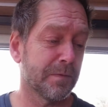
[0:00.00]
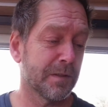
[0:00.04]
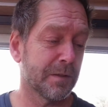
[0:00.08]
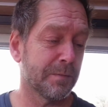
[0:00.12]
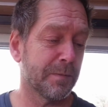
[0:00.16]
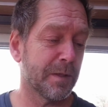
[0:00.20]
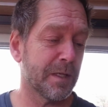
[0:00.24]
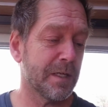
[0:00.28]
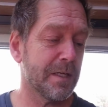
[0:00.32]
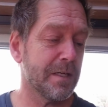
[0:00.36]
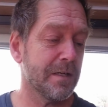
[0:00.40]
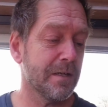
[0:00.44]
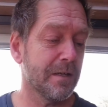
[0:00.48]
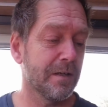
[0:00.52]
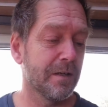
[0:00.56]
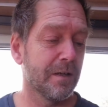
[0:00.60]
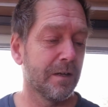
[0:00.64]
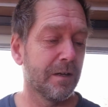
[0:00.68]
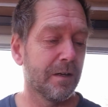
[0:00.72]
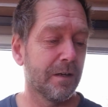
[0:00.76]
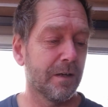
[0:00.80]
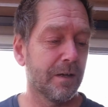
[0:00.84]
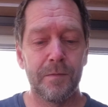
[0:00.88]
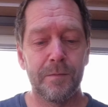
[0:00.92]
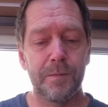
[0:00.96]
to be,
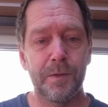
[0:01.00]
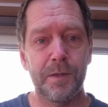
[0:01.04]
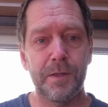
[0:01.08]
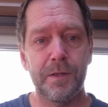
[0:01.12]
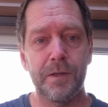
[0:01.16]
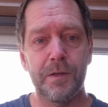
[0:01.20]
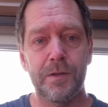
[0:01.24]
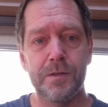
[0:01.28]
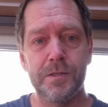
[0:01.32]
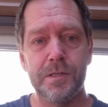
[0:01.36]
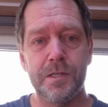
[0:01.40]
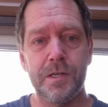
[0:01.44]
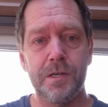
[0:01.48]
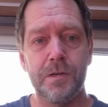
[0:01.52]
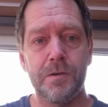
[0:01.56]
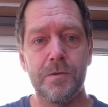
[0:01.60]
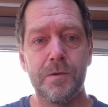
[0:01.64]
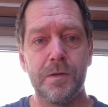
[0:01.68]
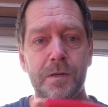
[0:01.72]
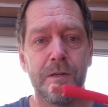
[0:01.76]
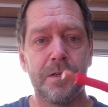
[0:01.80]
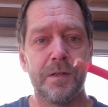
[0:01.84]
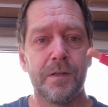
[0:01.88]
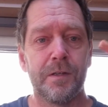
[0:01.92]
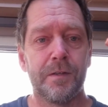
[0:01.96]
but they also